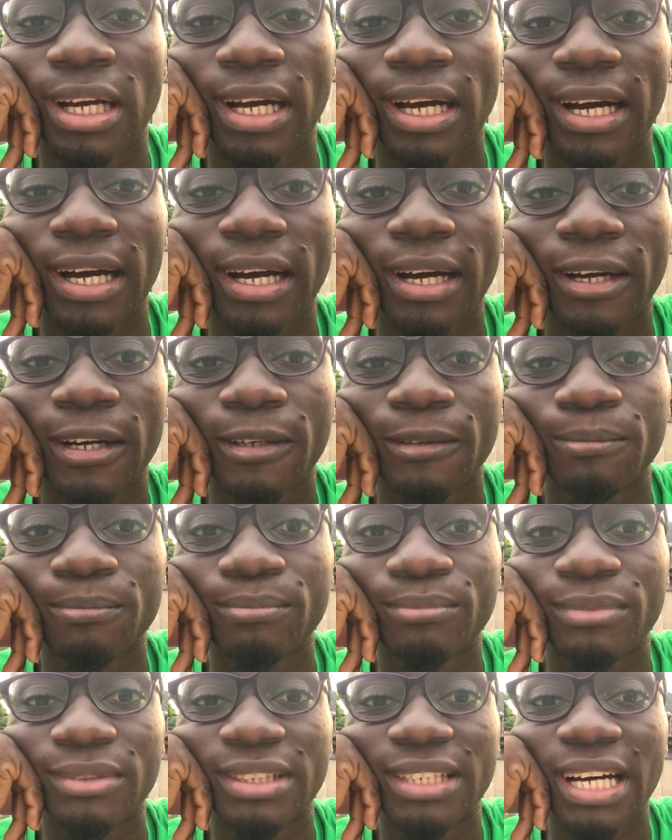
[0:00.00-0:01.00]

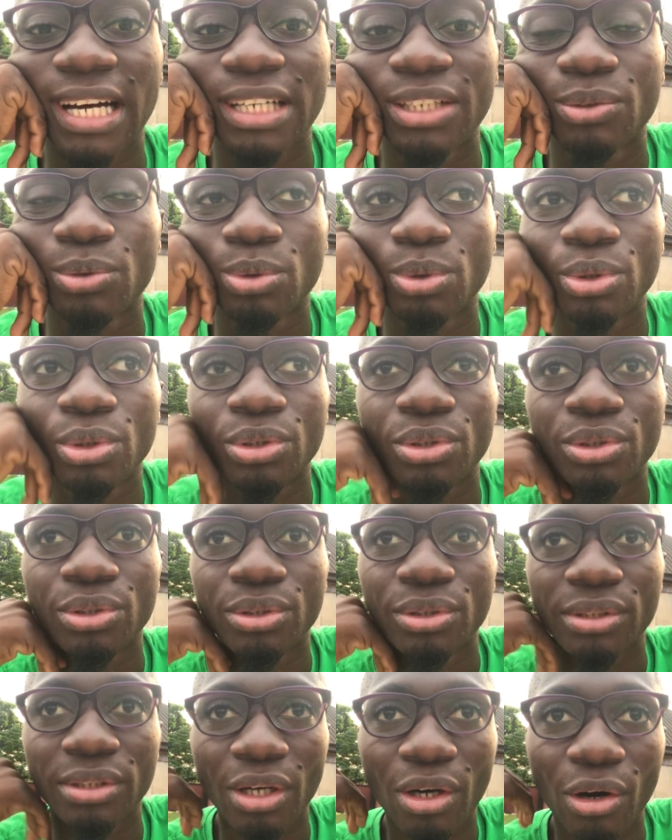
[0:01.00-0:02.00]
that would
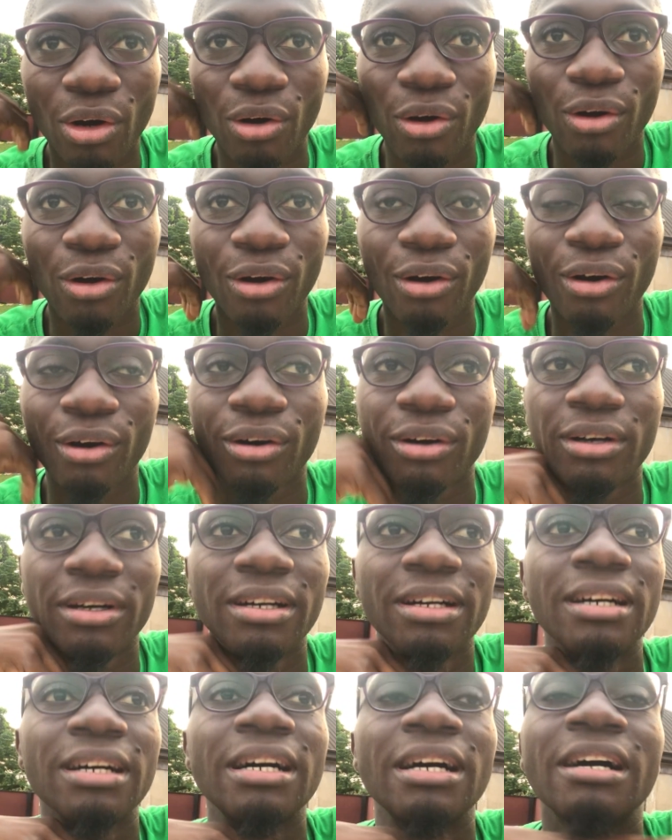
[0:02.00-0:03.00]
occur
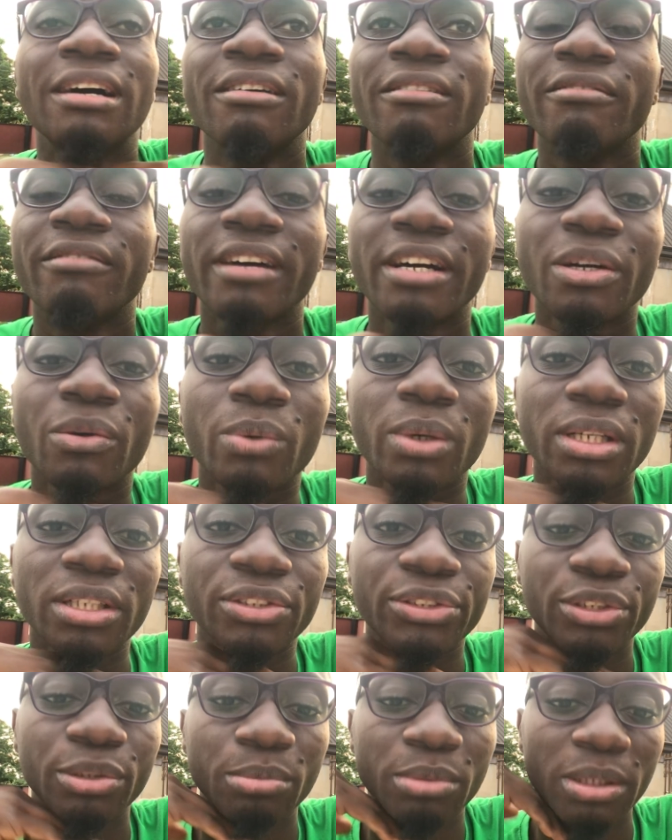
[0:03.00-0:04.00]
very well
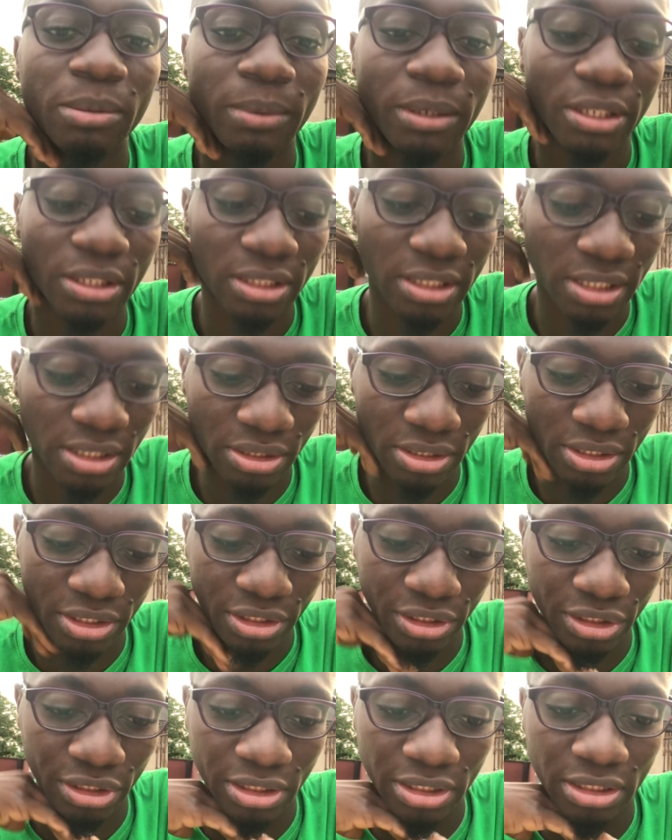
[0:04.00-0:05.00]
to me, because
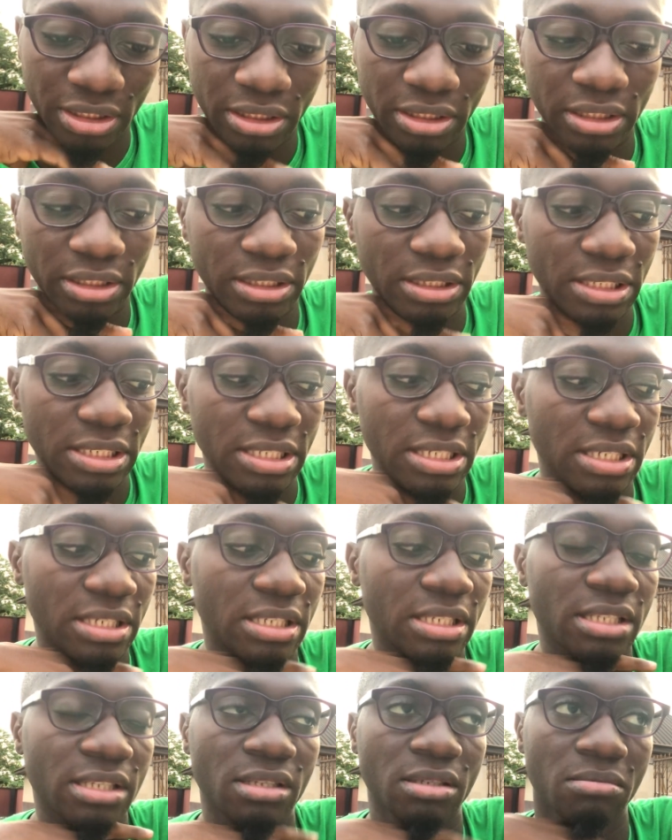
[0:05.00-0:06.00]
education
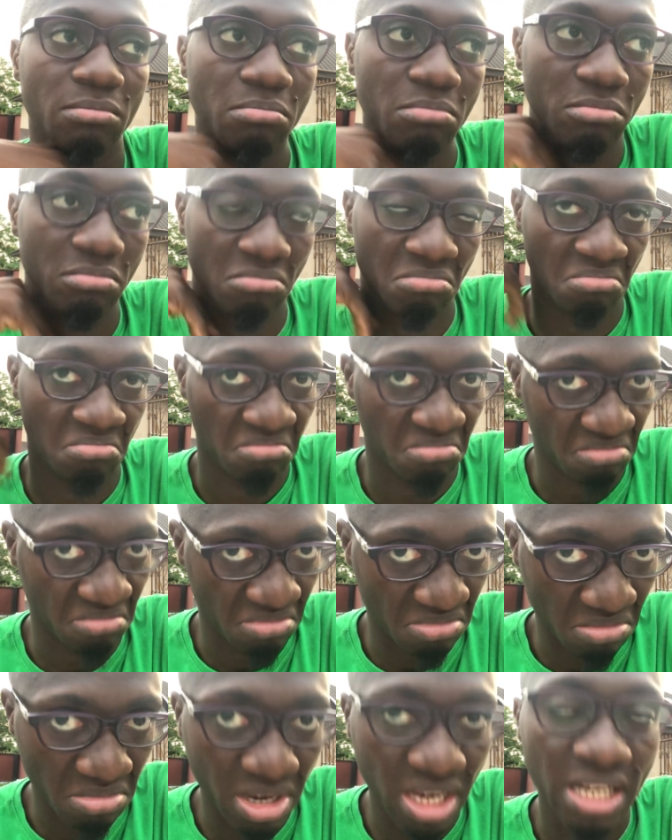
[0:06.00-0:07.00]
is
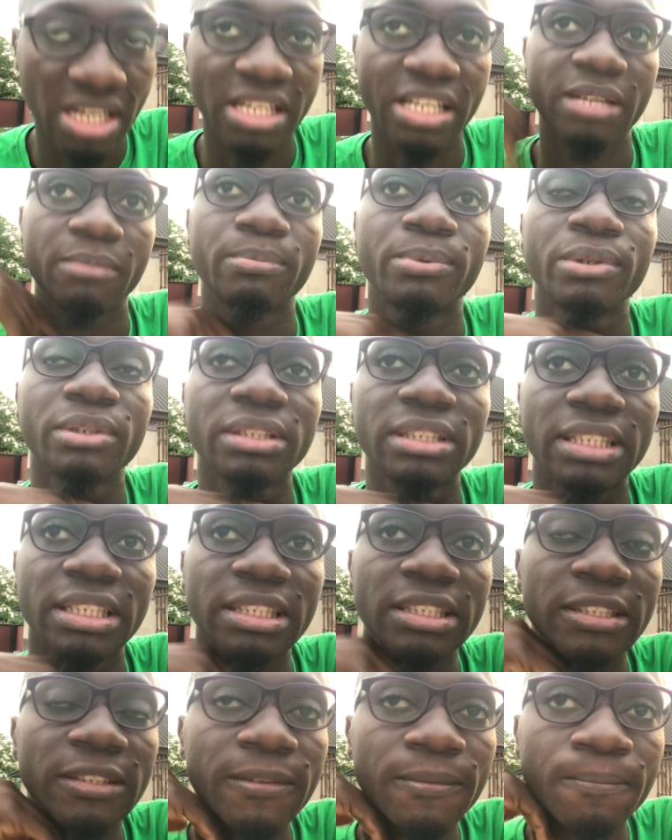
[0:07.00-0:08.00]
mainly a
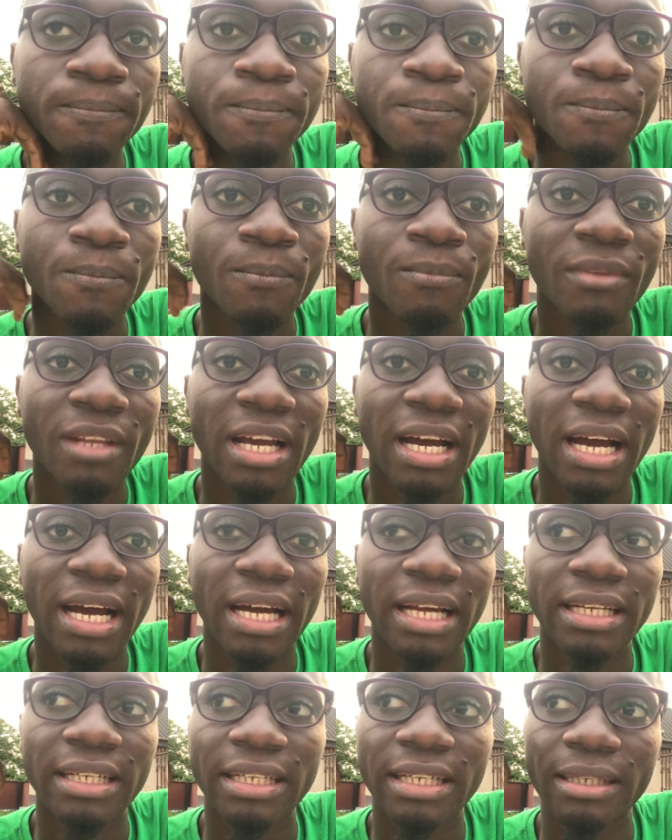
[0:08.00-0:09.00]
process,
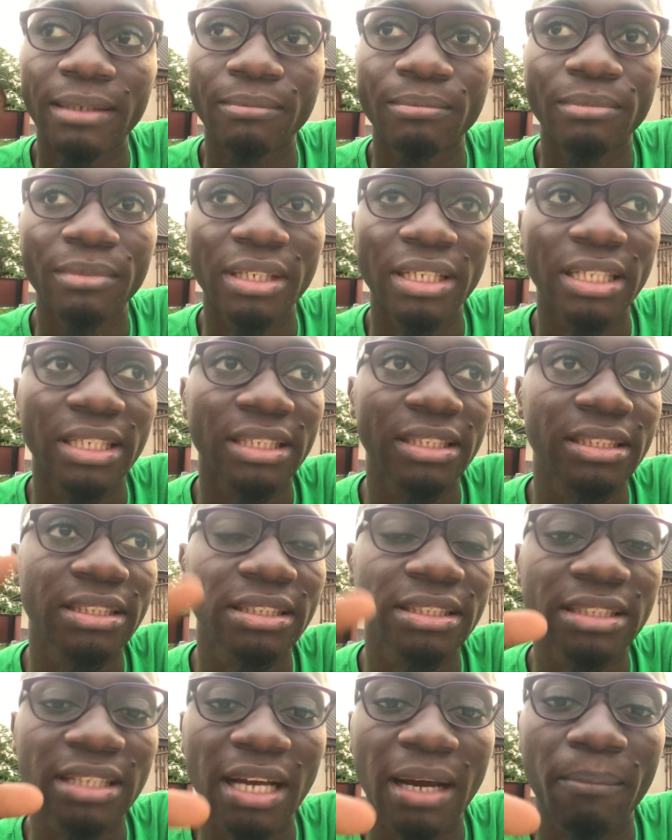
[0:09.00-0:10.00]
and
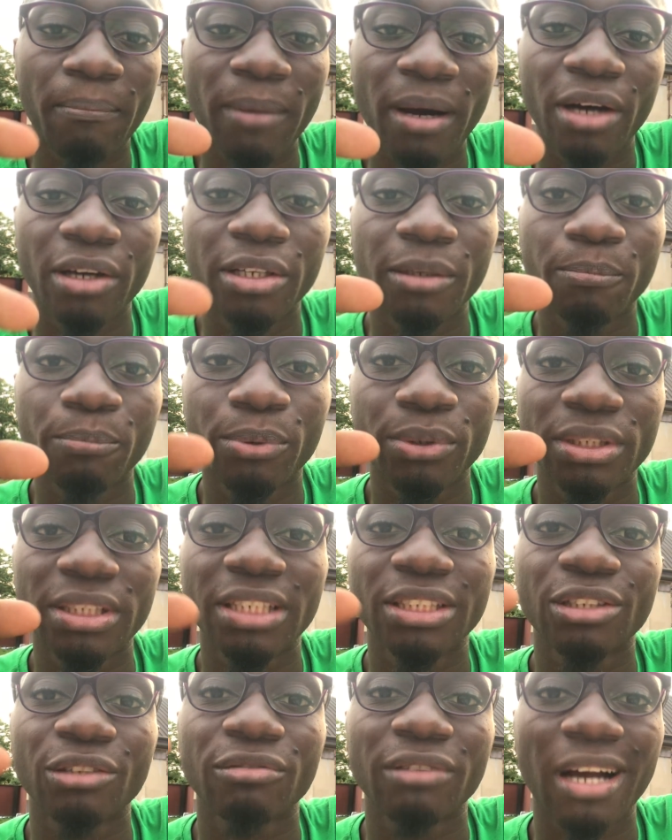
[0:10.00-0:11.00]
it's about the
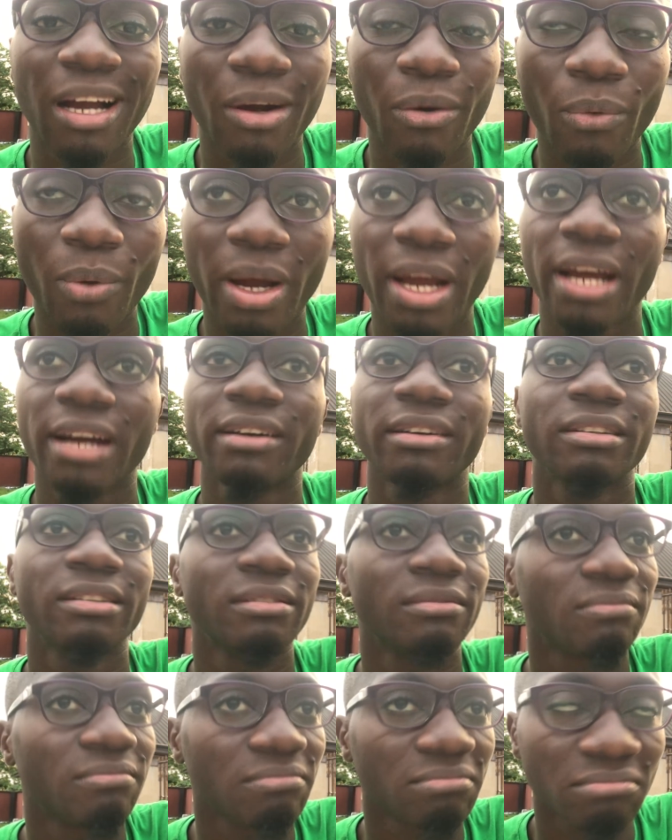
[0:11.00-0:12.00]
process of
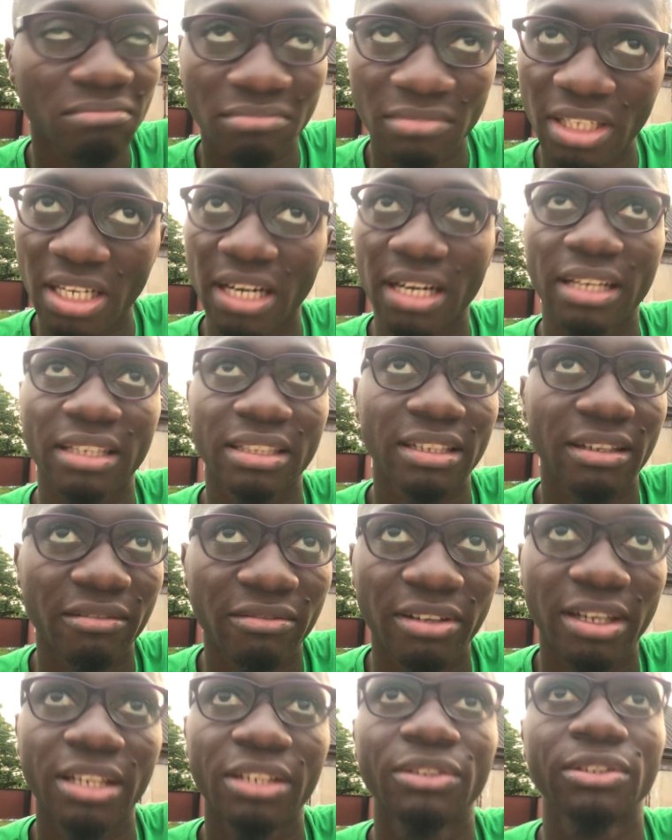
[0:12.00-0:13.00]
acquiring character,
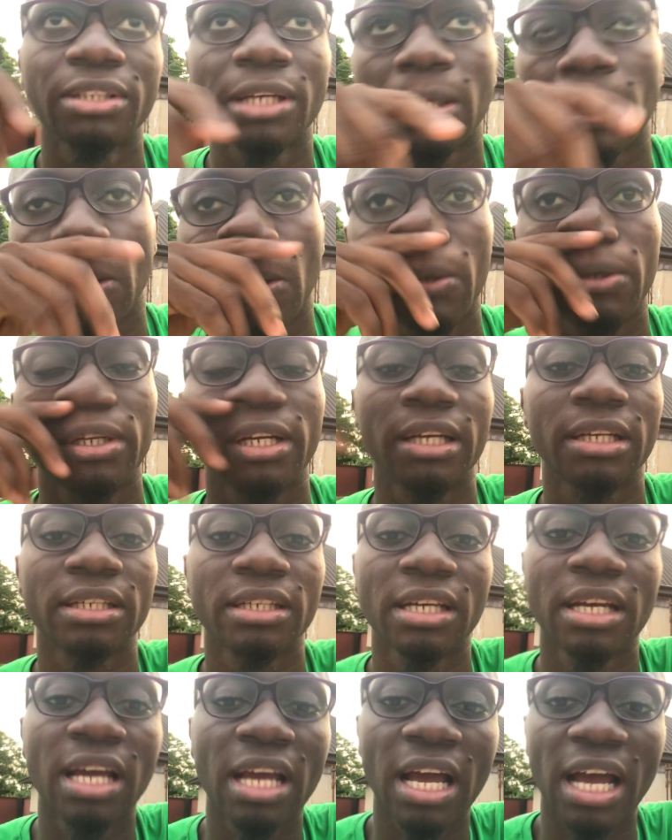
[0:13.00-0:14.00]
values, and all that.
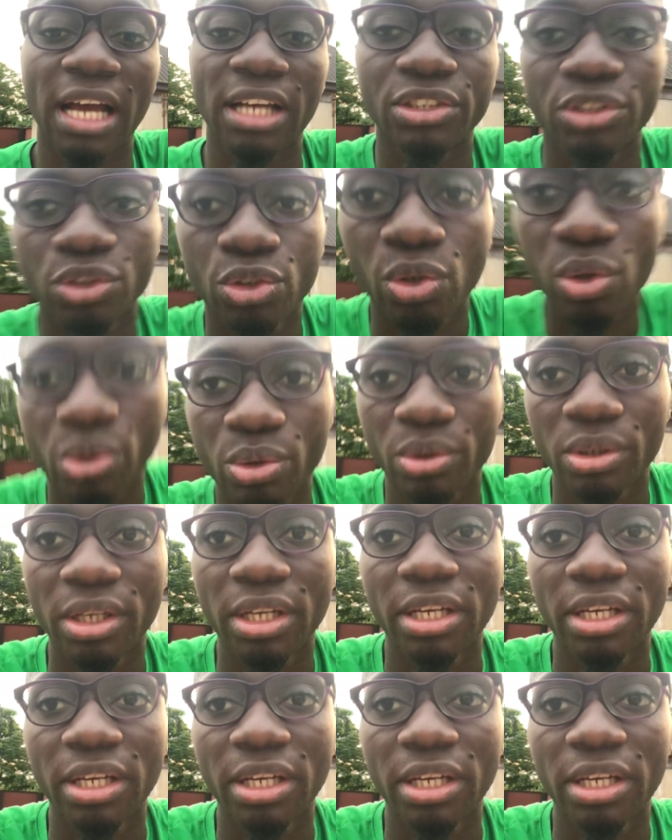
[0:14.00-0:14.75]
And so,